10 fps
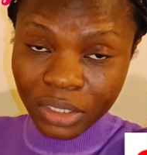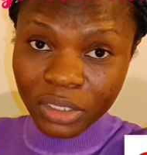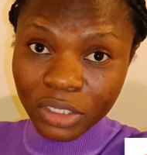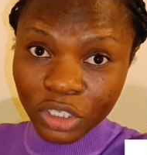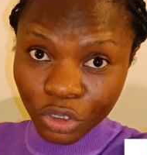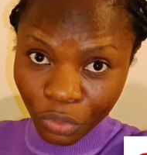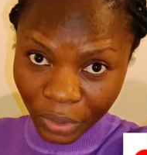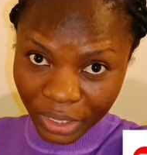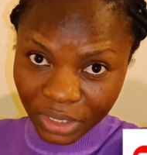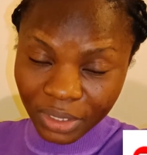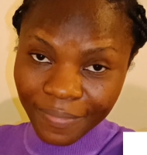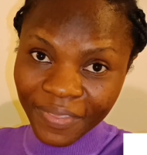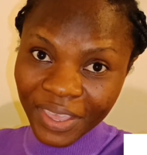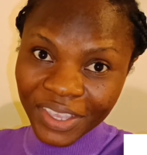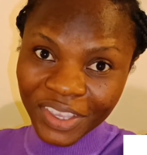COS.
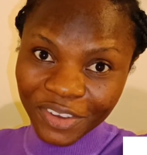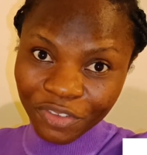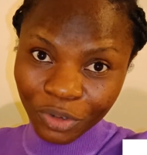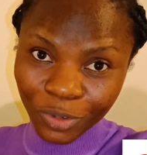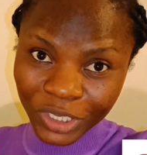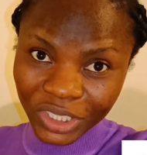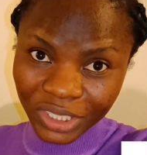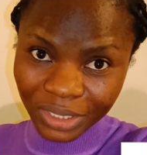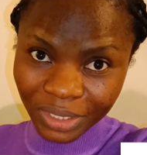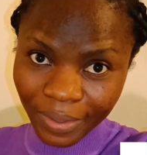Thank you for watching.